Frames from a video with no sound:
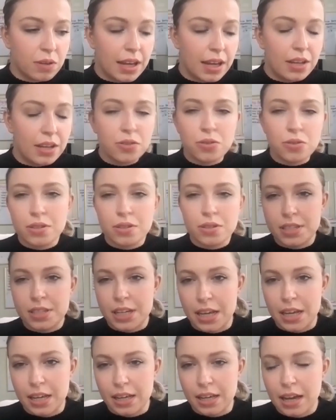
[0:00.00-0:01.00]

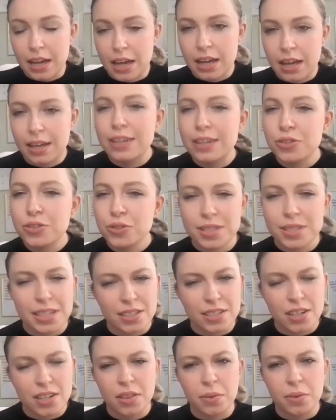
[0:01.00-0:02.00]
interesting, uh, interesting
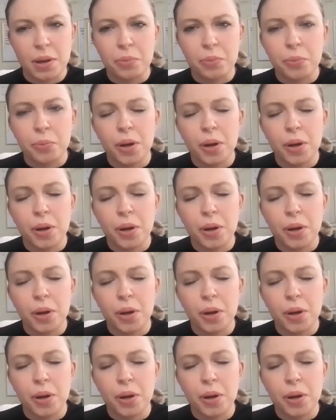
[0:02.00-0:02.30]
is not the right